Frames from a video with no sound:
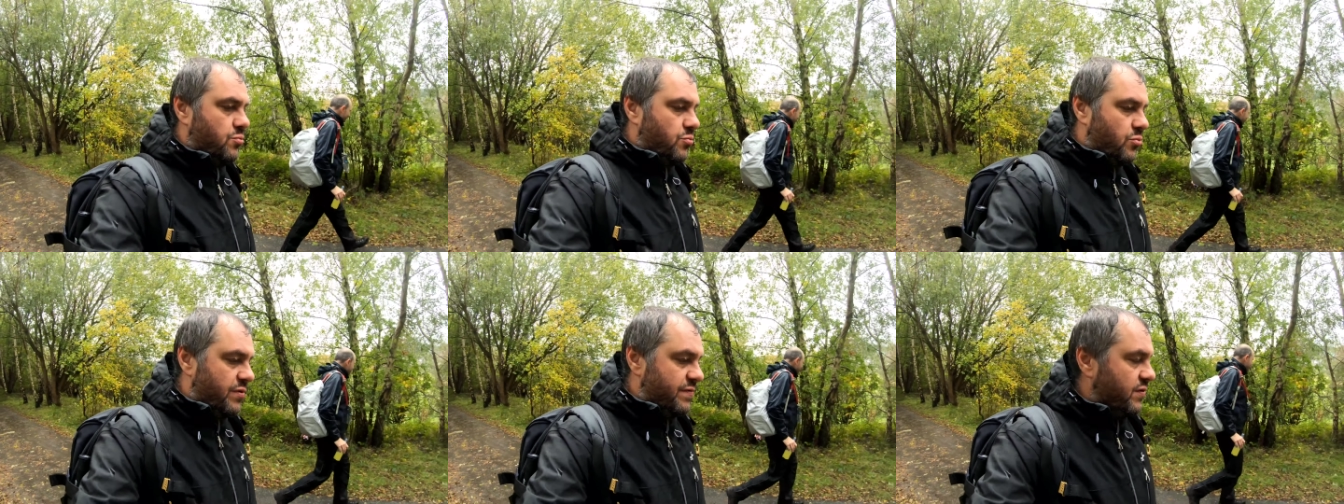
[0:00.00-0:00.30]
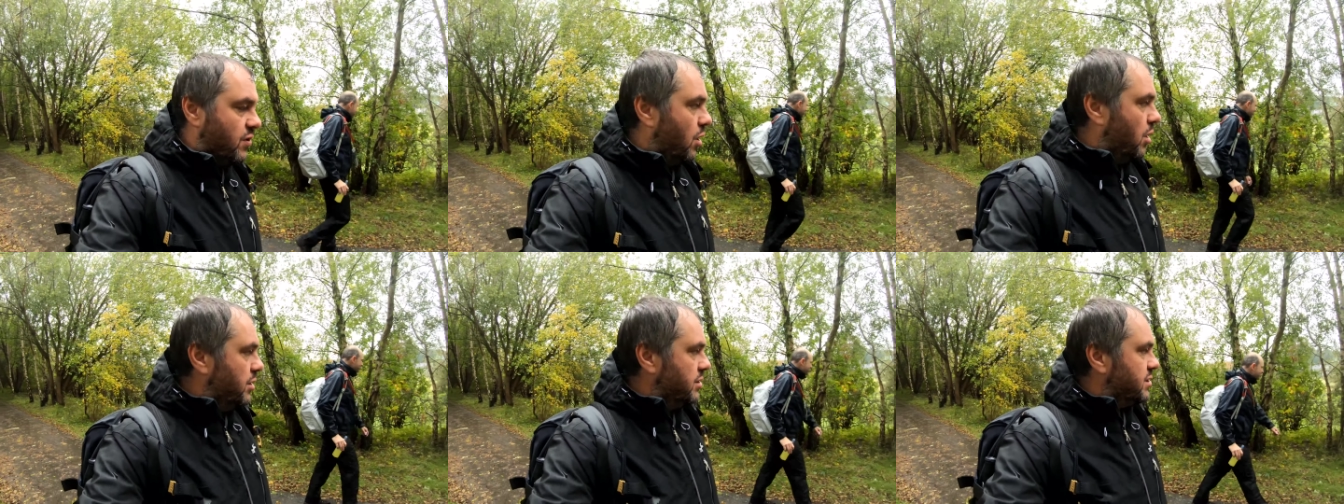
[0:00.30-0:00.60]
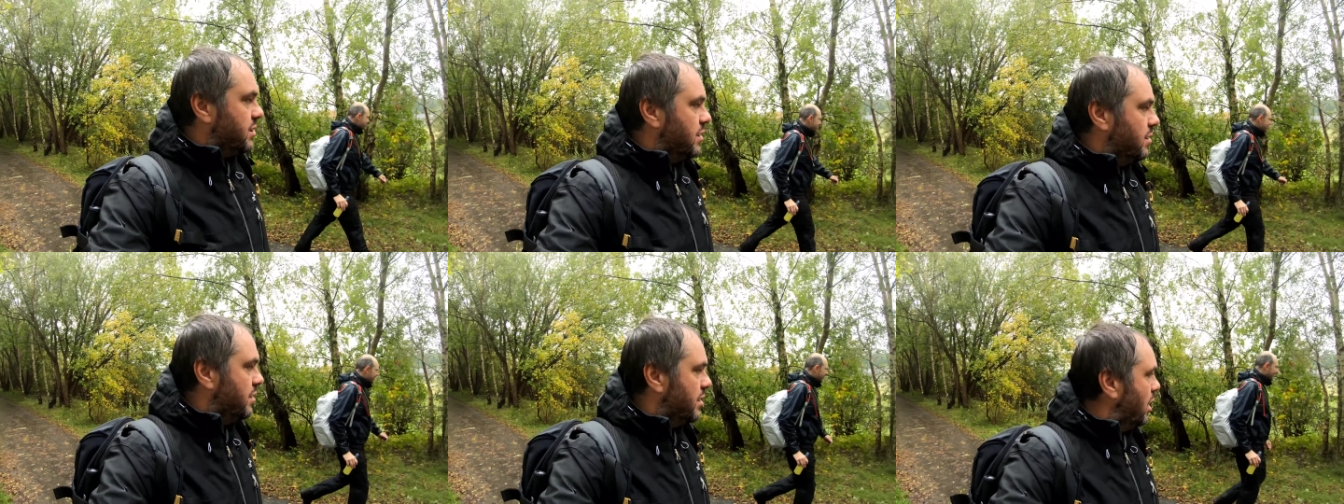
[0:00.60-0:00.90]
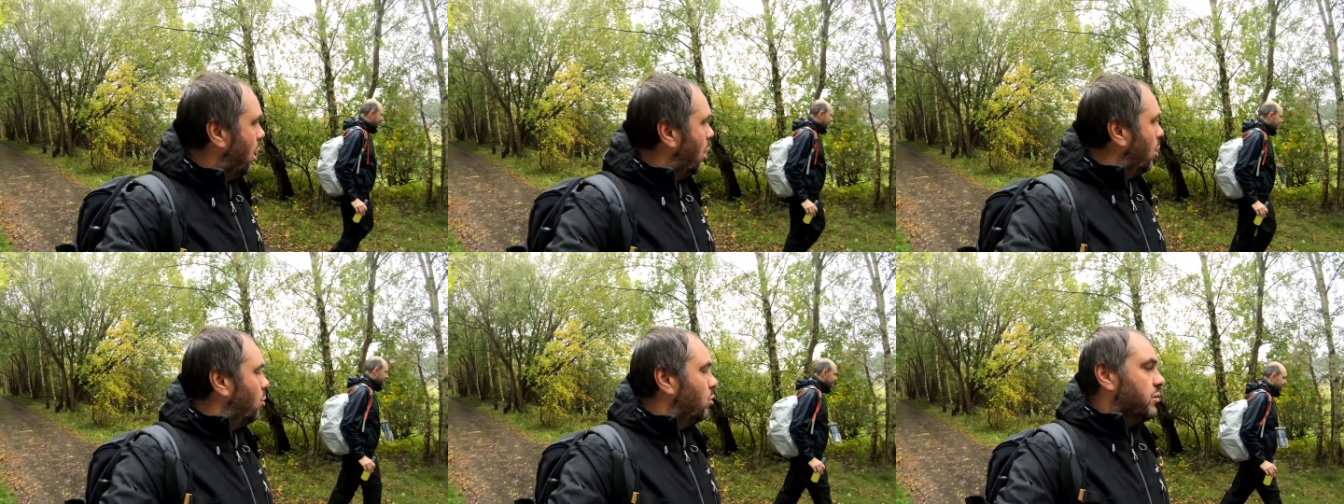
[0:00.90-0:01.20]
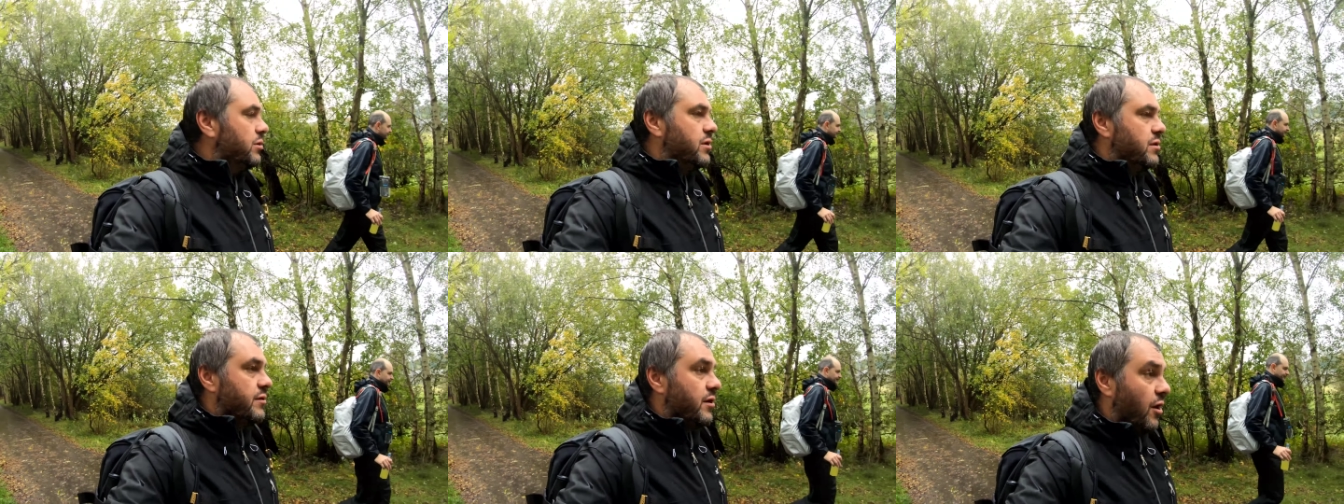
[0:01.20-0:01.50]
we've got the
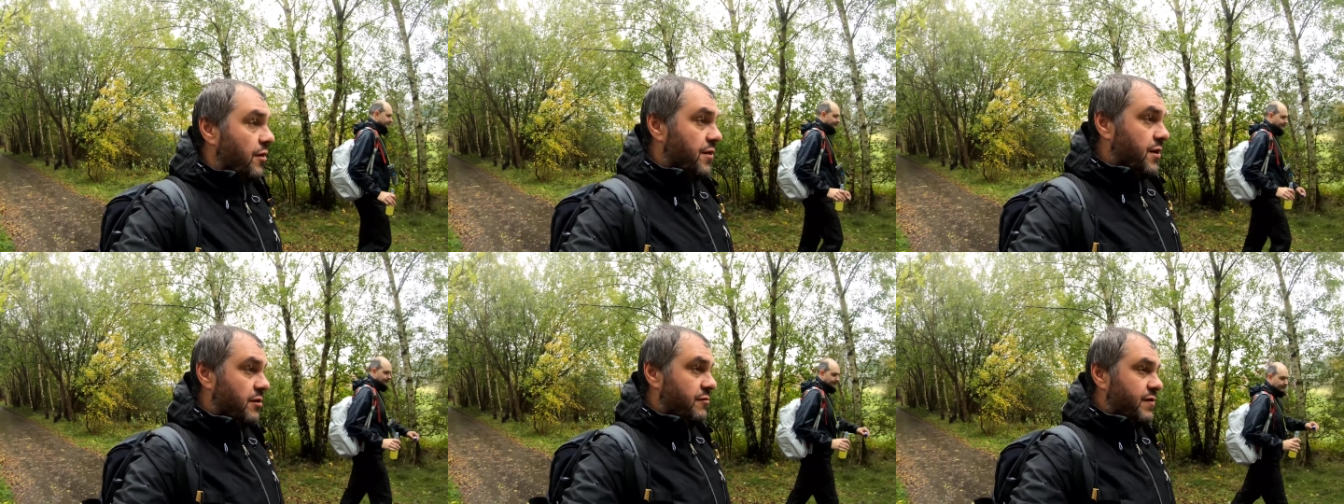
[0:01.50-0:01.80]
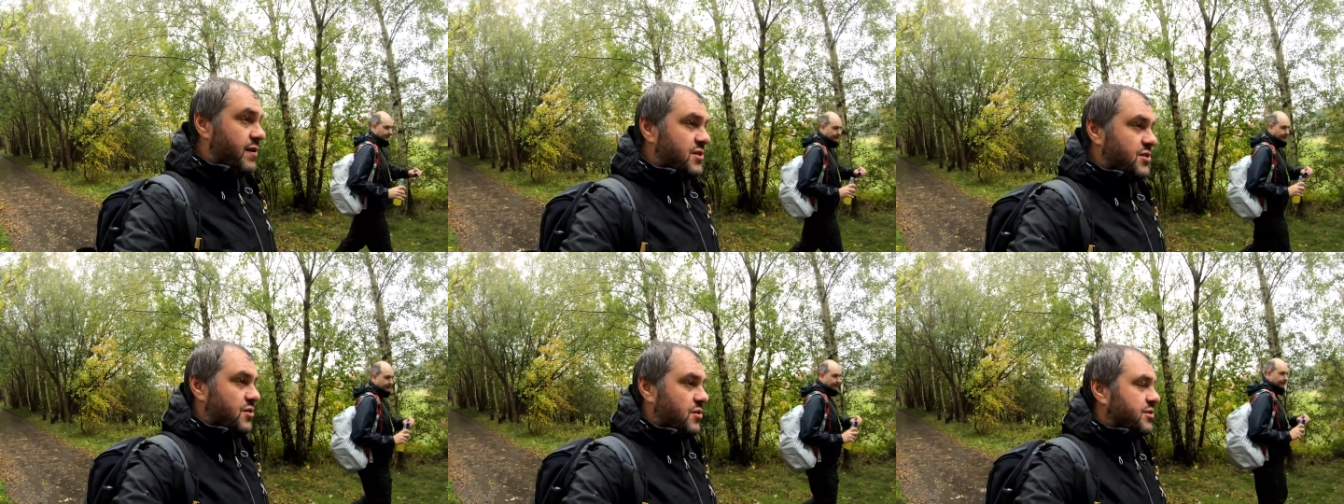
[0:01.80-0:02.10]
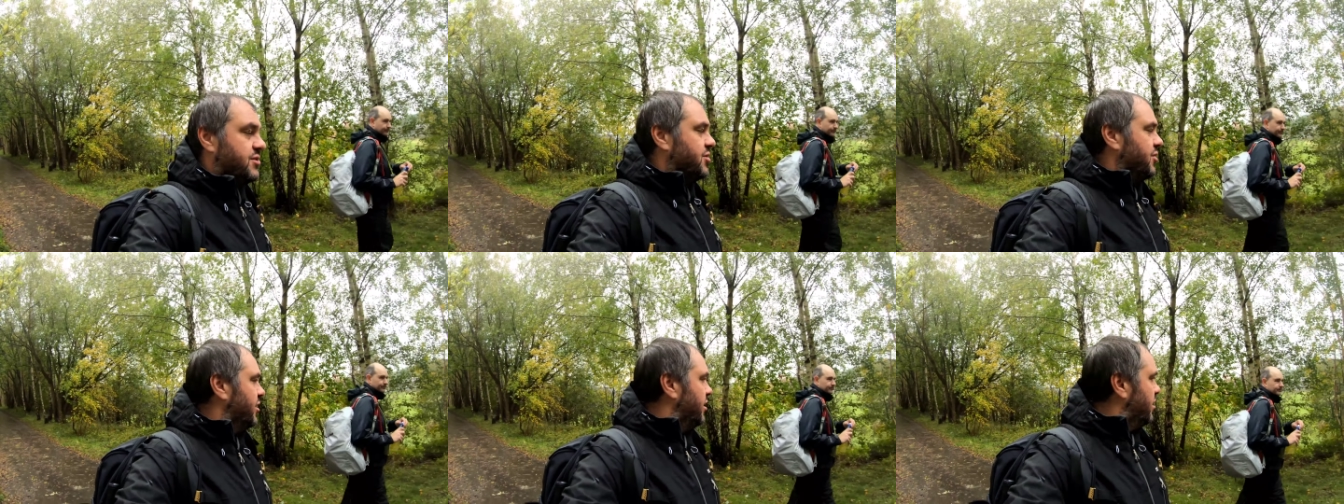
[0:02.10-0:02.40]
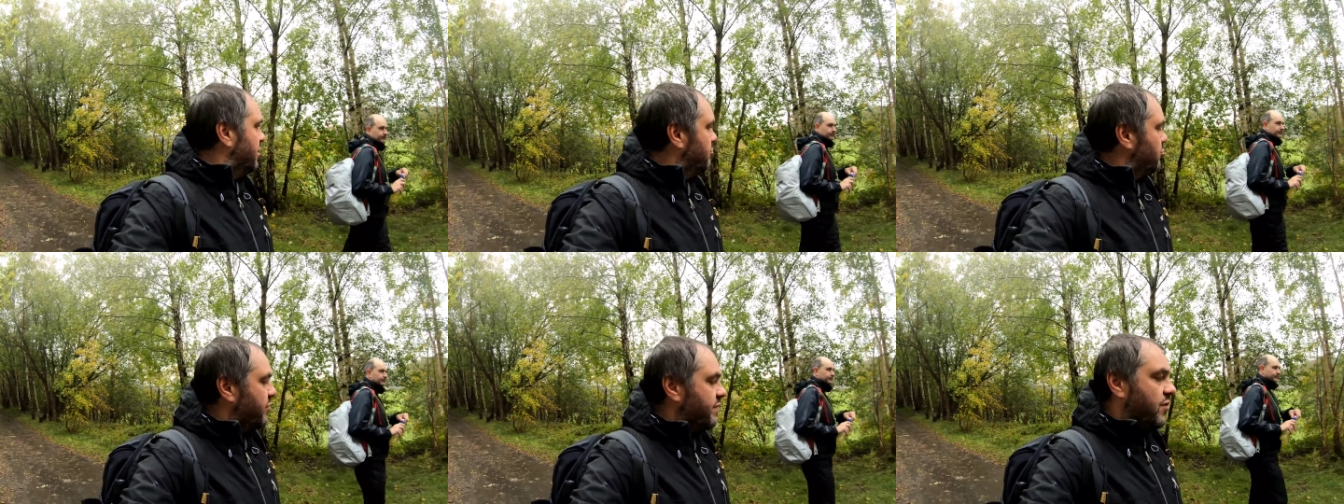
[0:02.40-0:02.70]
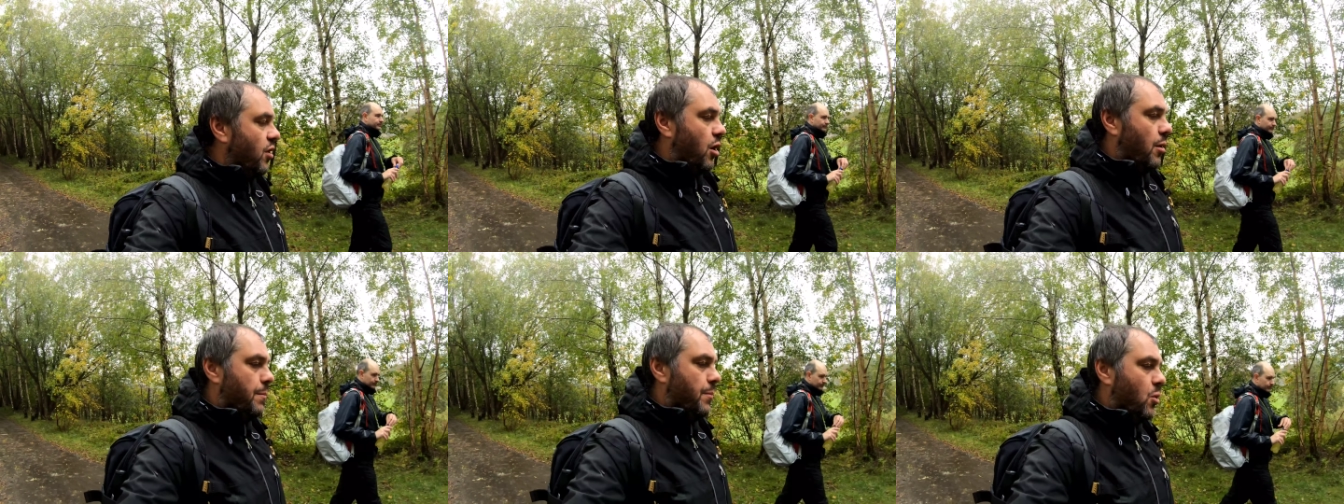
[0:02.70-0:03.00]
old, we've got the original tunnel and we've
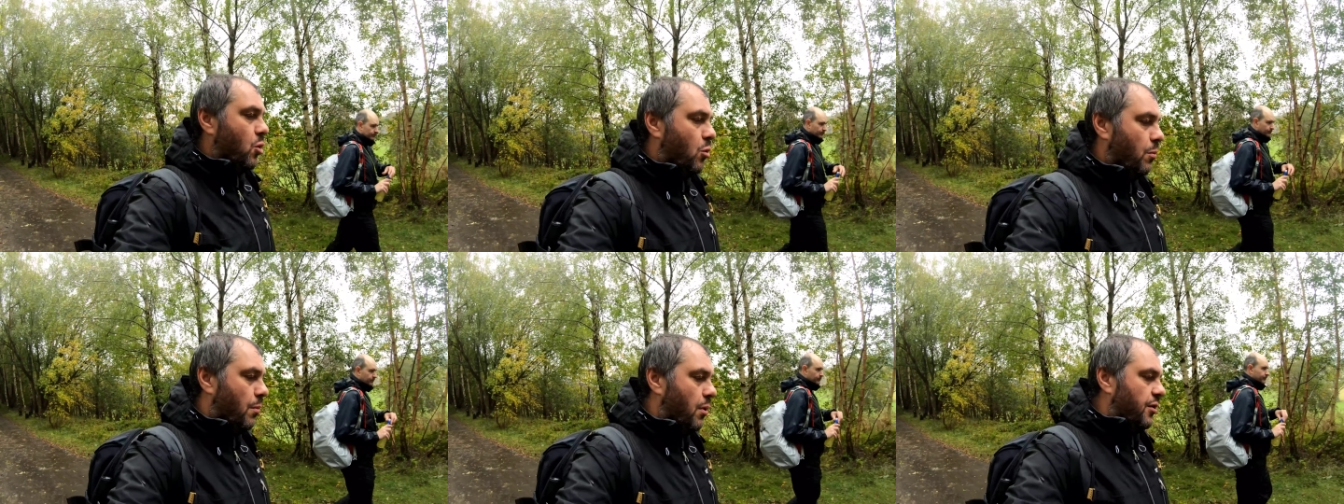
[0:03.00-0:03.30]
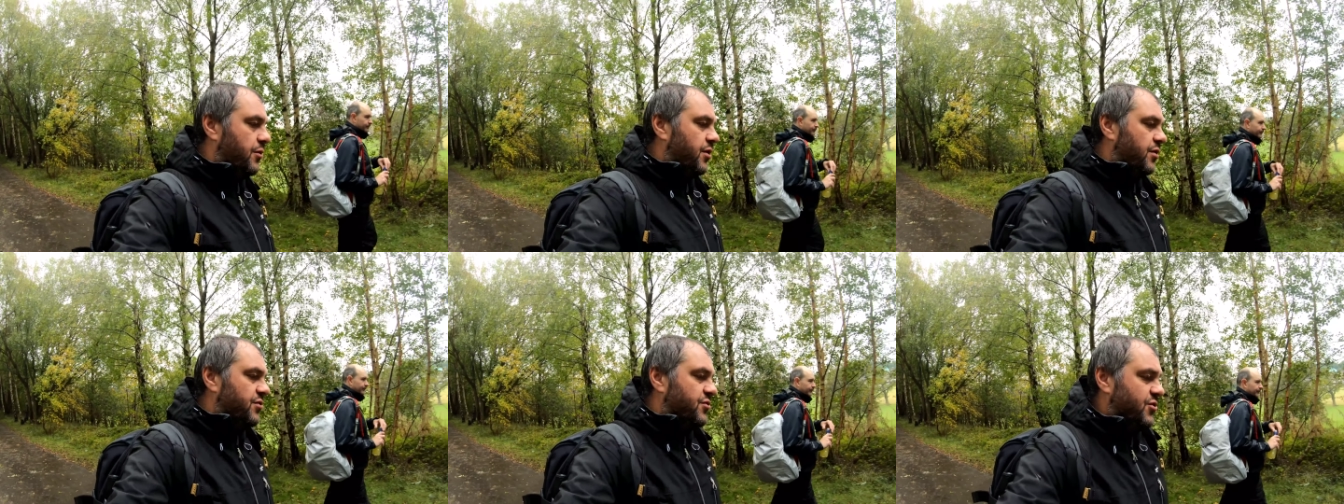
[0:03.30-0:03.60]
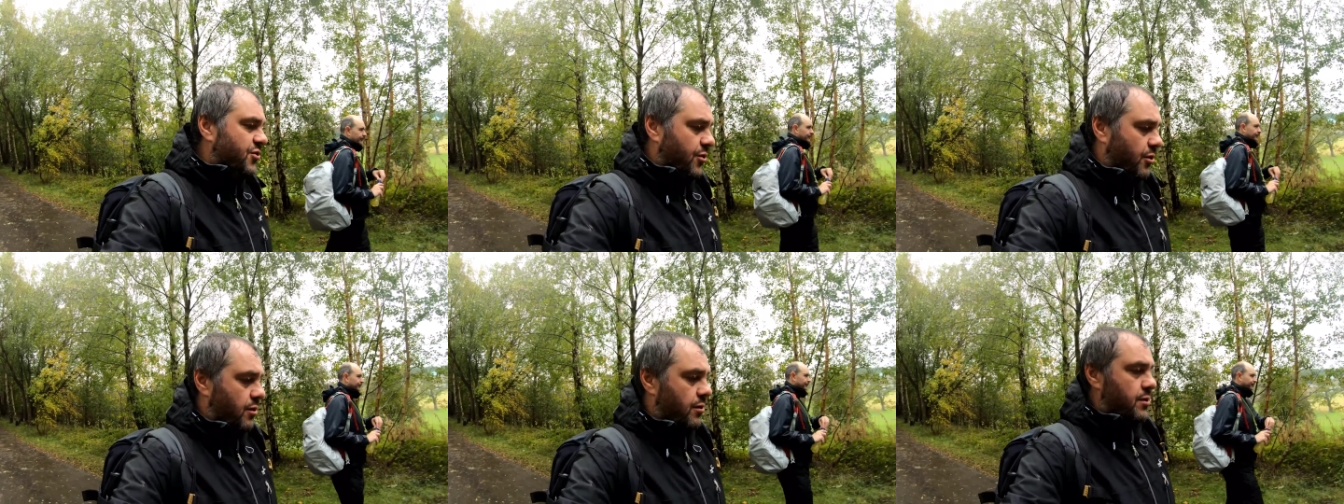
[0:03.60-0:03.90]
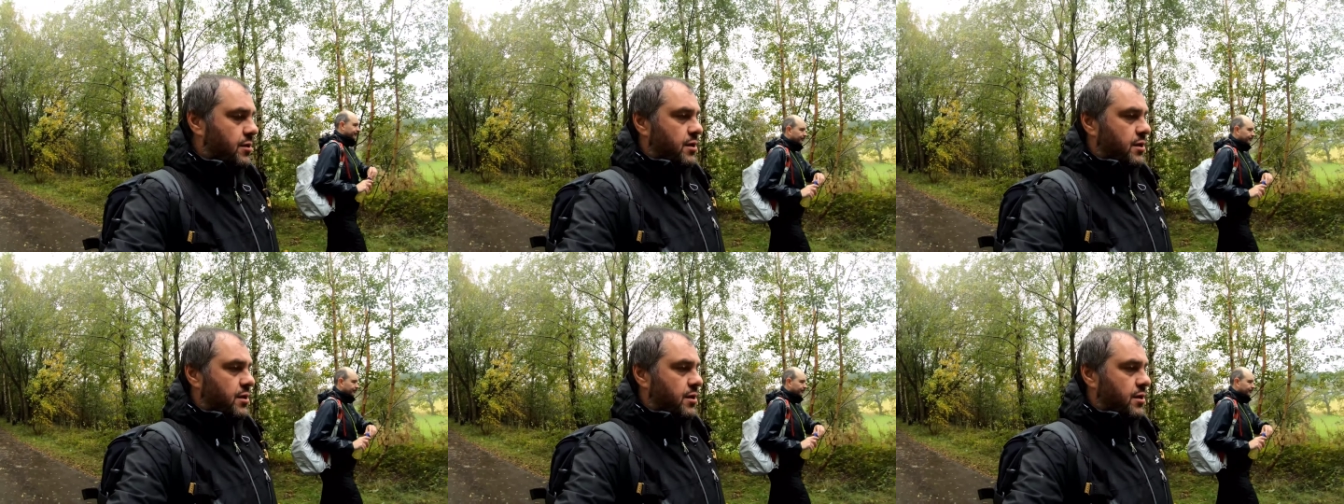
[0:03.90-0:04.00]
got a more modern tunnel.